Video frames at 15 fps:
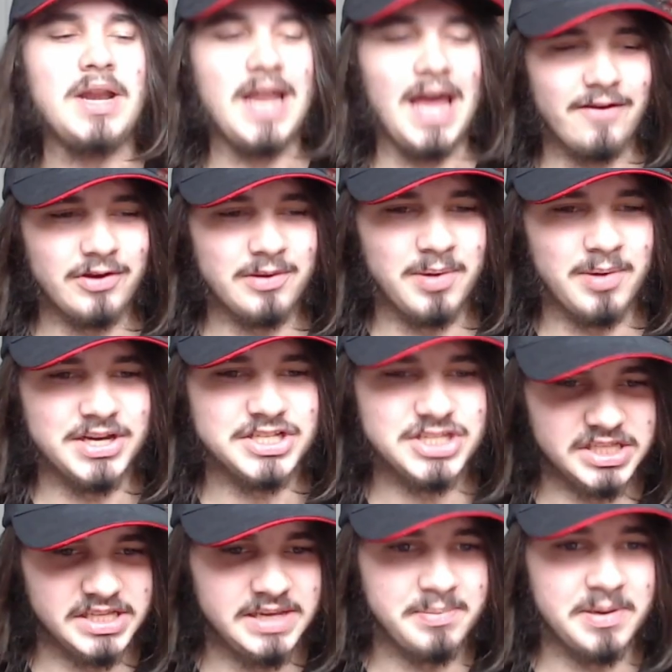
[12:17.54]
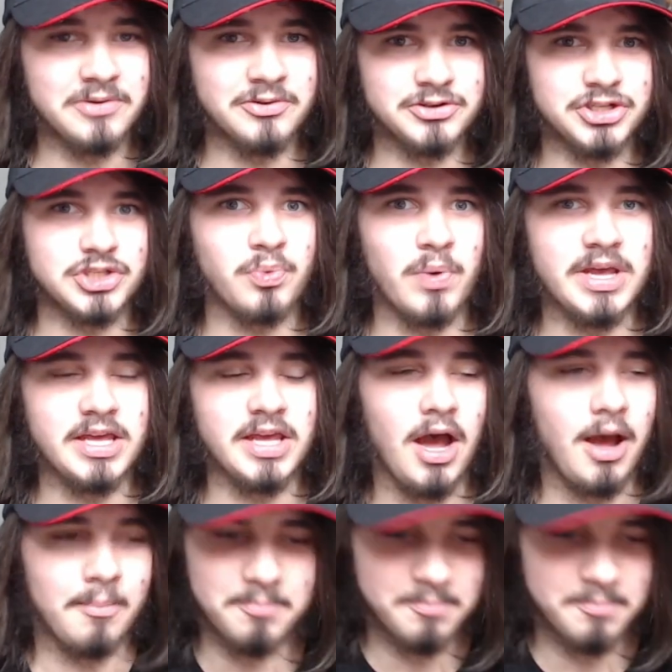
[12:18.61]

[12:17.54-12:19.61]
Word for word: everybody's sleeping or just waking up.